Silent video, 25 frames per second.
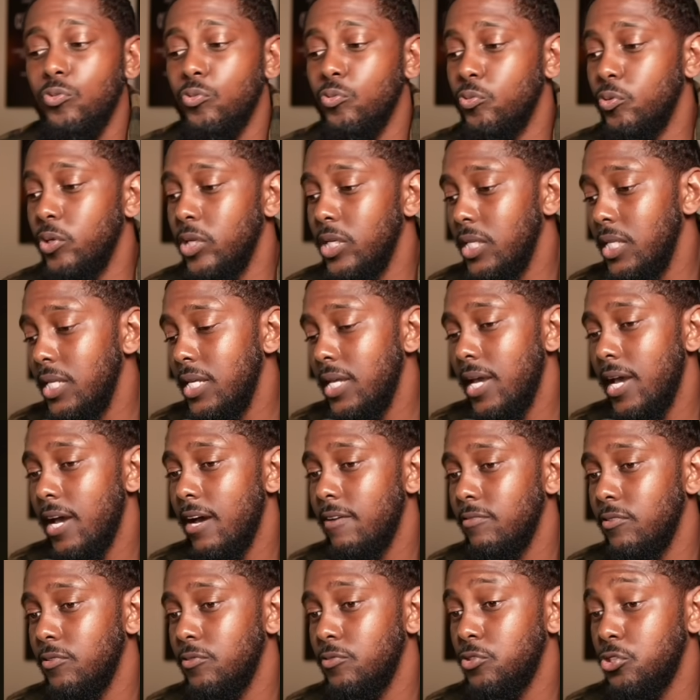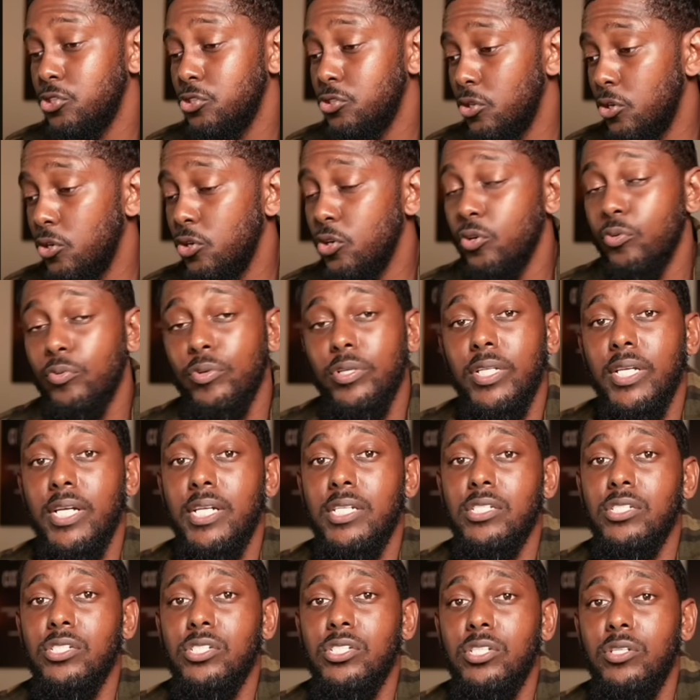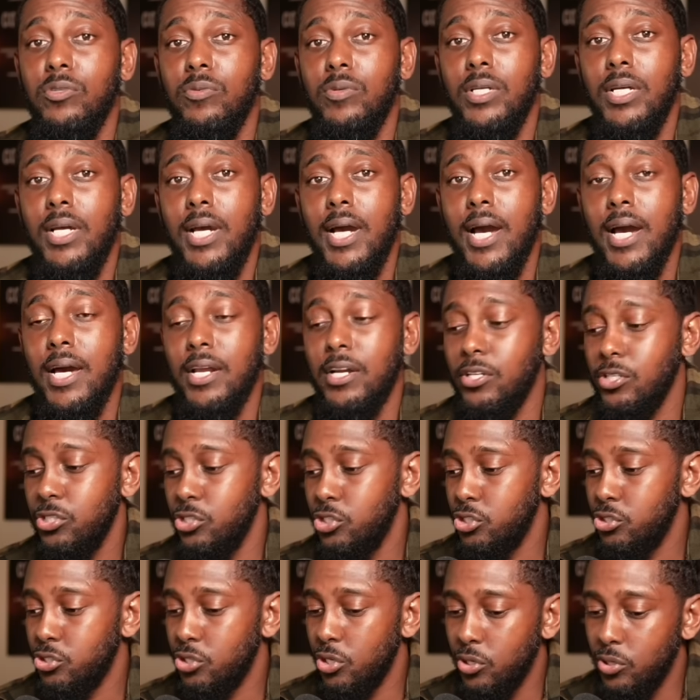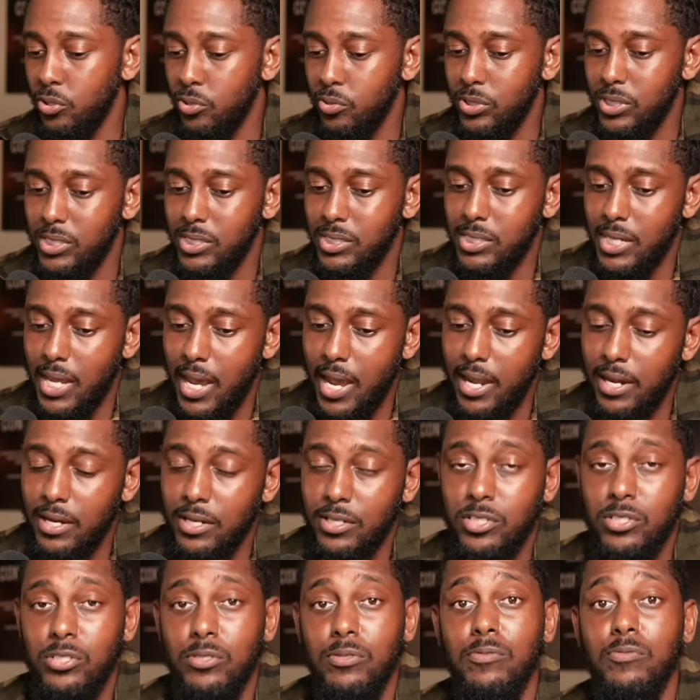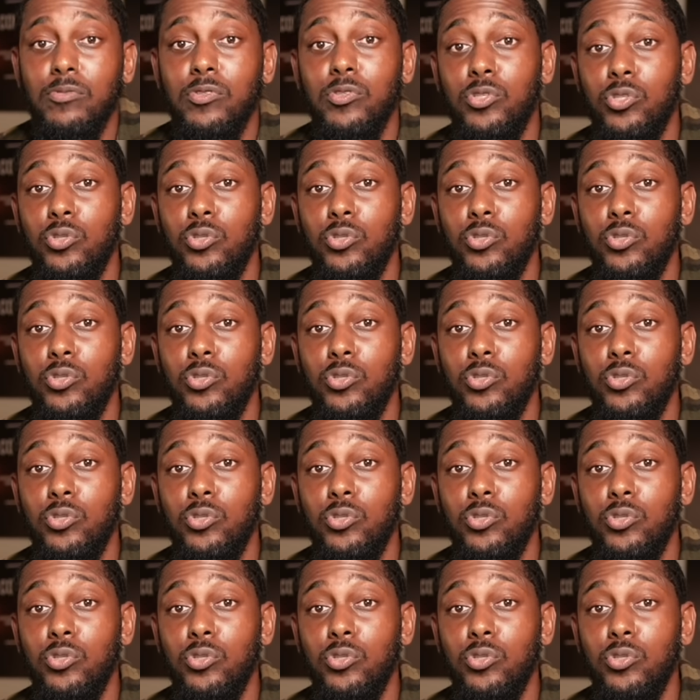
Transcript: really have a strong relationship with God and a strong desire to